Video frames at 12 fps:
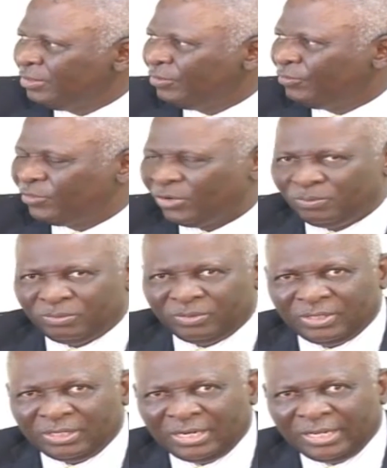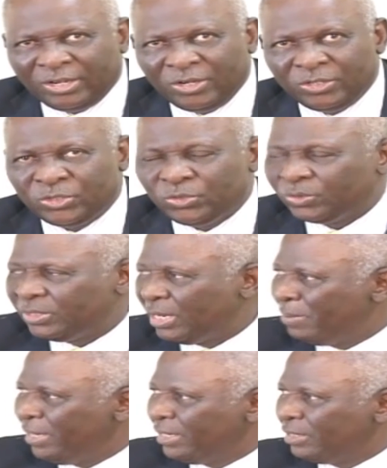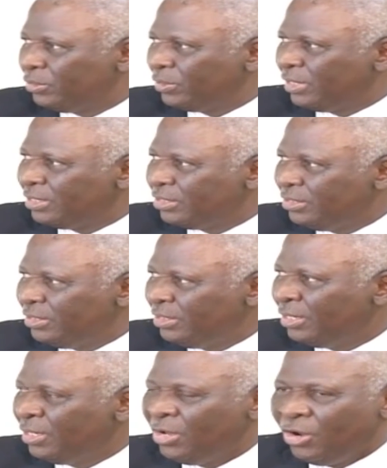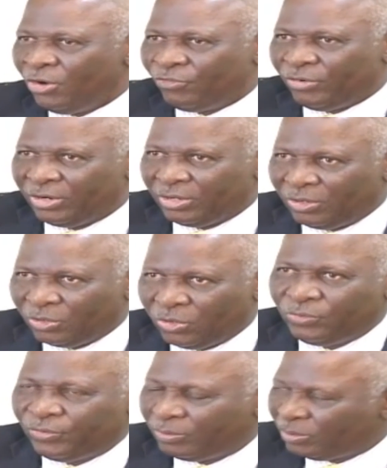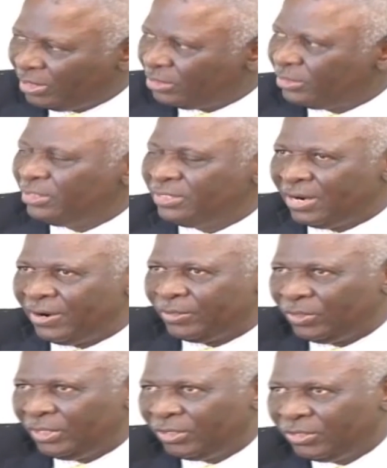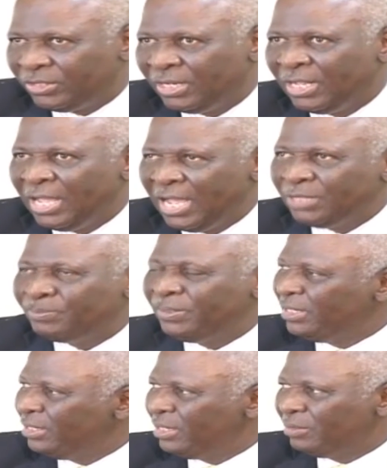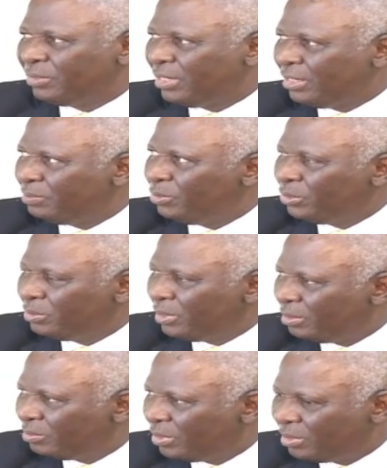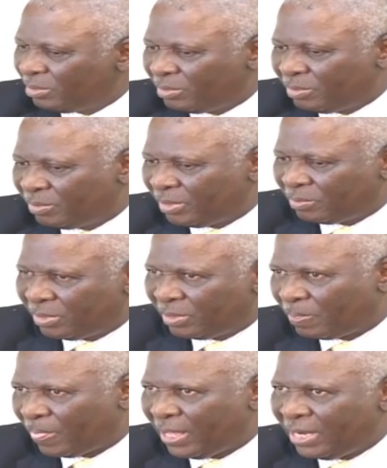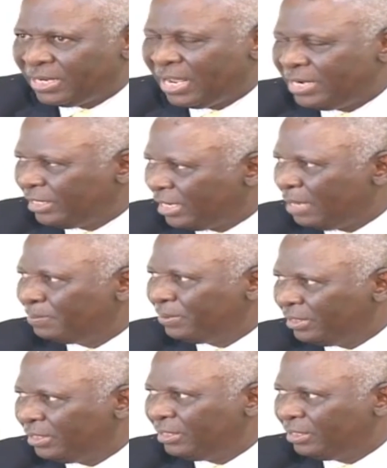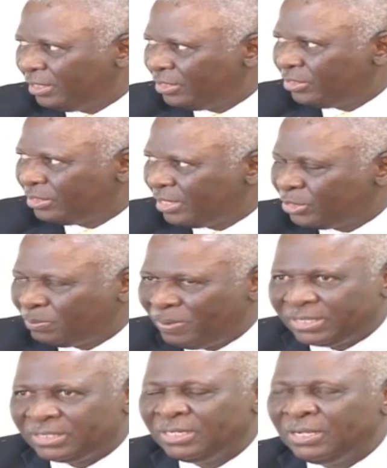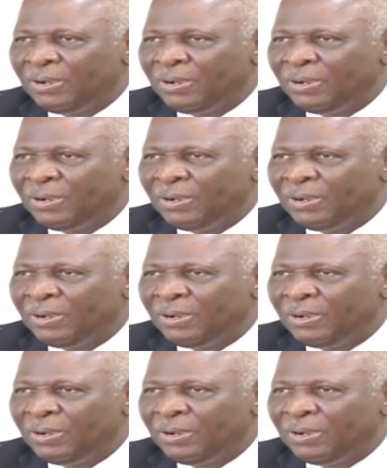from Lagos to Jamaica to Kingston, or go from Kingston direct to Lagos, has been a terrible handicap in this respect.